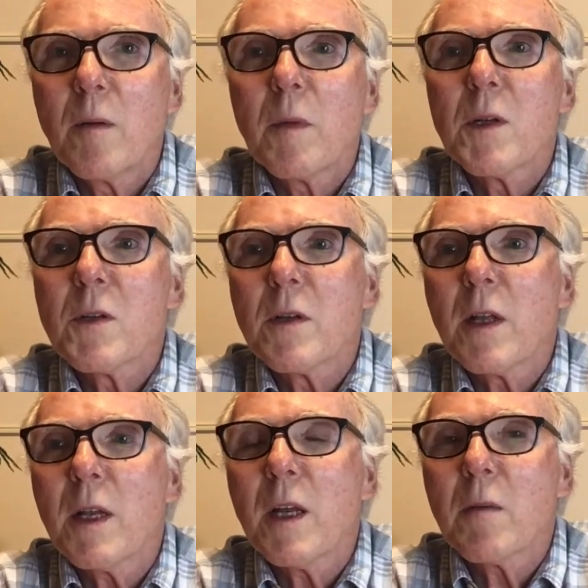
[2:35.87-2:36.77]
mentioned
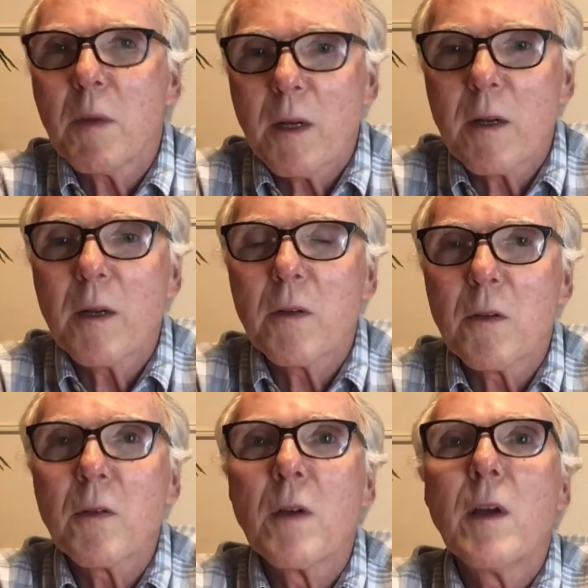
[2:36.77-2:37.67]
that he had been
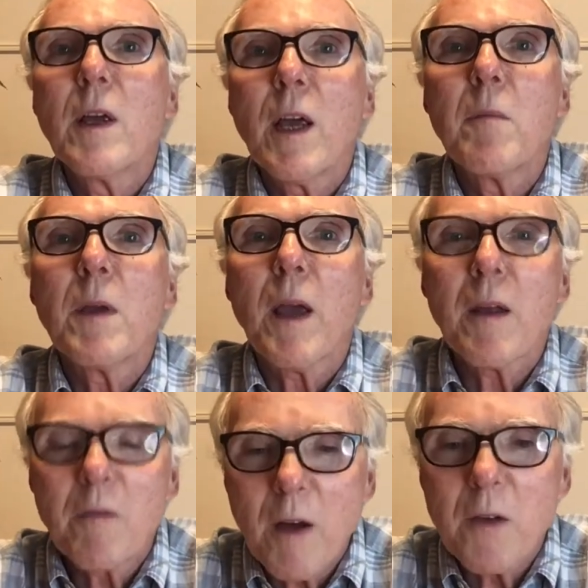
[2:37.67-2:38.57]
his MBA
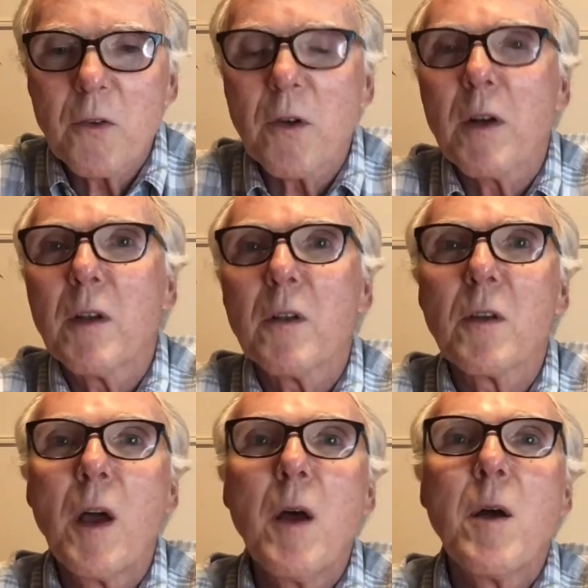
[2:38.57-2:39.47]
advisor, and his
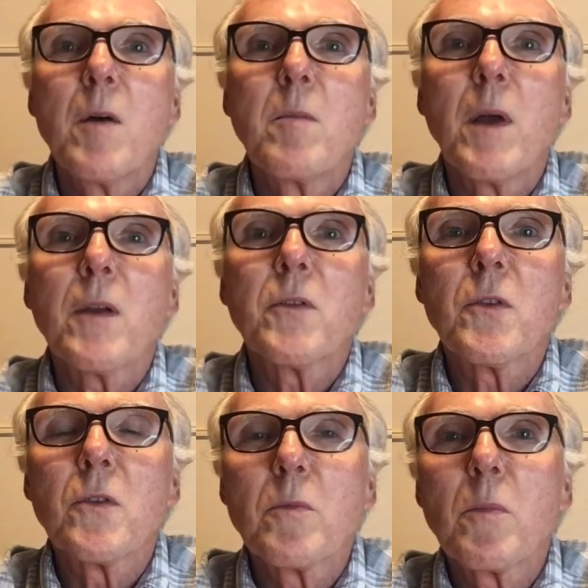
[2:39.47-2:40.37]

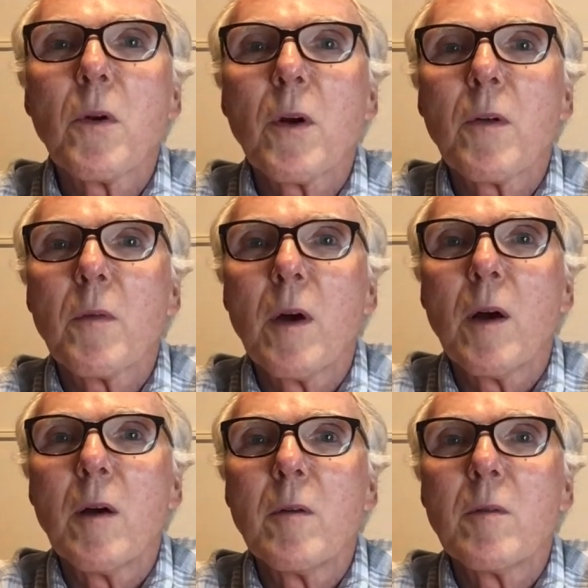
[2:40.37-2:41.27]
master's
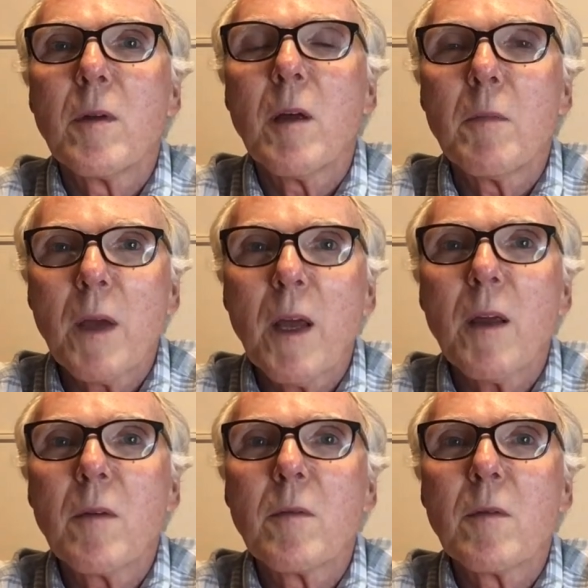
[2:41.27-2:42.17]

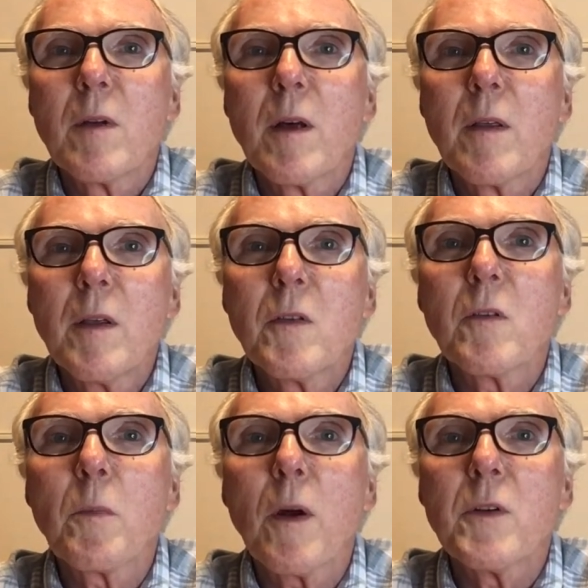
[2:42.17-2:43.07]
MBA
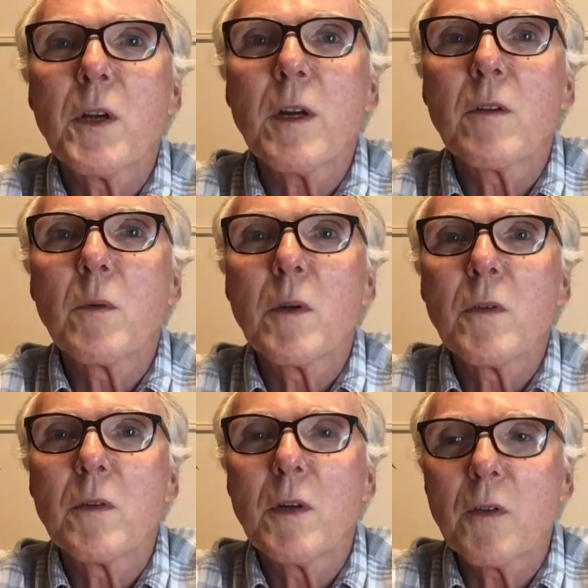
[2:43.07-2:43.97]
thesis project
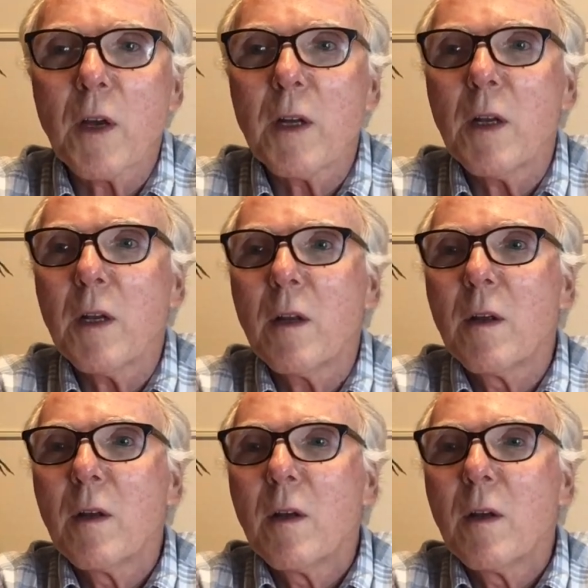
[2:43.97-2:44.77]
was designing